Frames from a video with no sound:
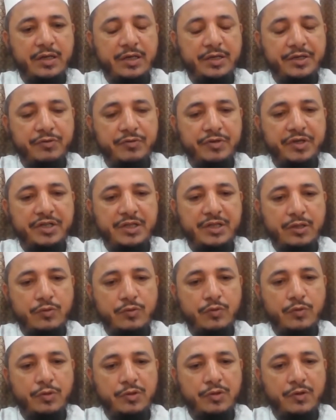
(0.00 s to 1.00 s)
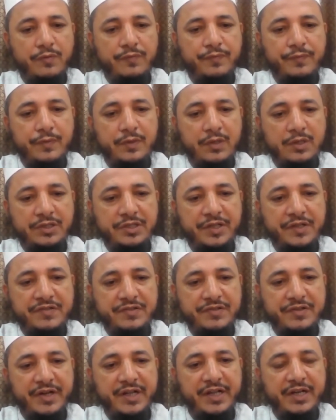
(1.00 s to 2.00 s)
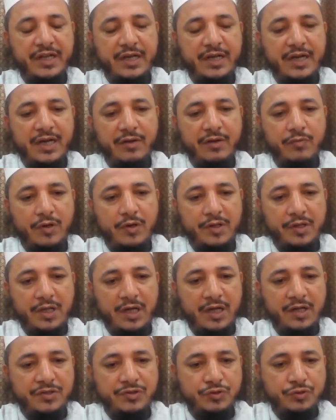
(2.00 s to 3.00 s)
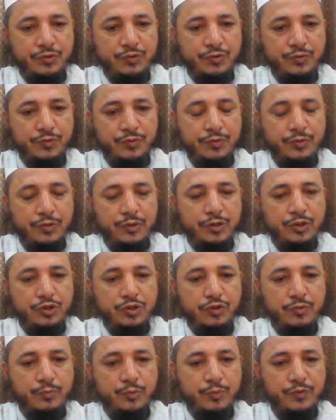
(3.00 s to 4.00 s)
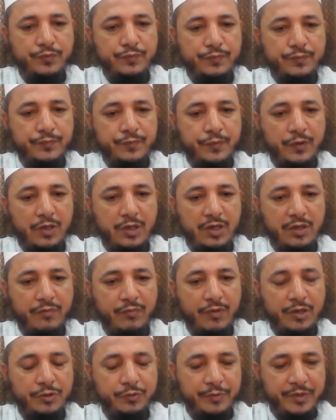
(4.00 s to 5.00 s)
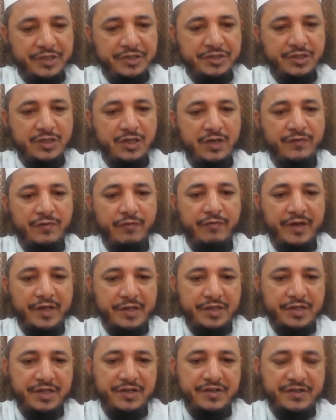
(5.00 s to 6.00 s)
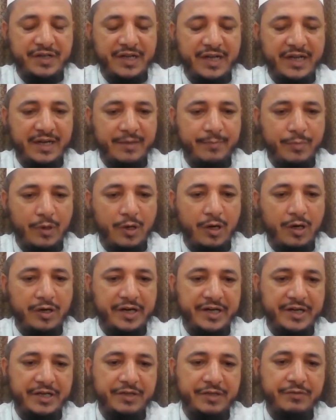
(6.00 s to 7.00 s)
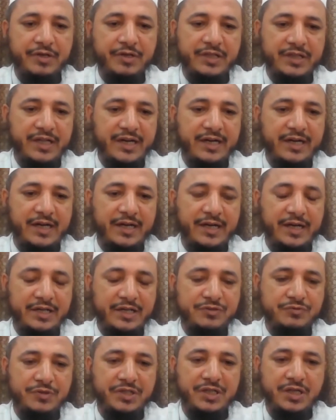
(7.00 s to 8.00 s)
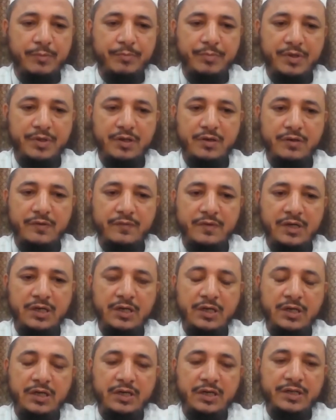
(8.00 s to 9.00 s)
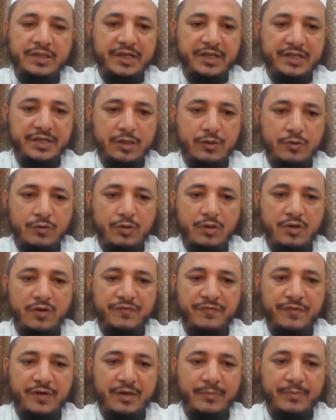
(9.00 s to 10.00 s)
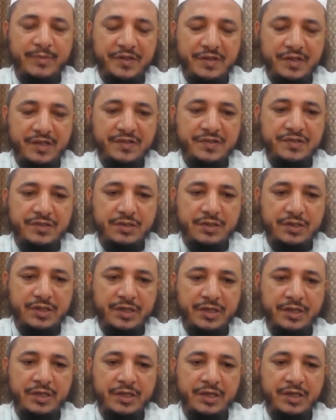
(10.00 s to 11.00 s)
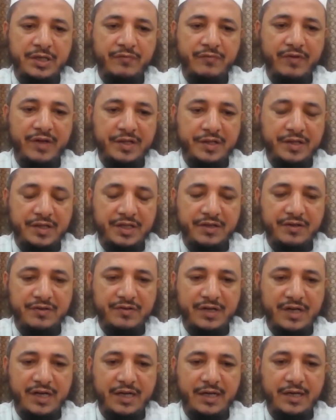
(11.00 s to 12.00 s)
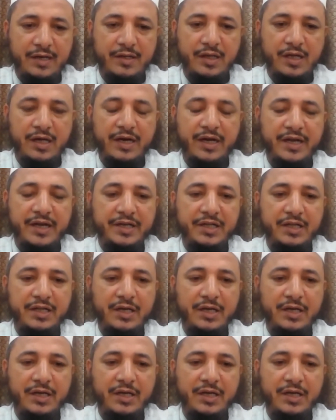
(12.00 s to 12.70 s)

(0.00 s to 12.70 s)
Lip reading: during the course of this training, I was asked to move for evaluation of a vaccine trial abroad, and during that, I actually observed that the role of pharmacists in vaccine trials or any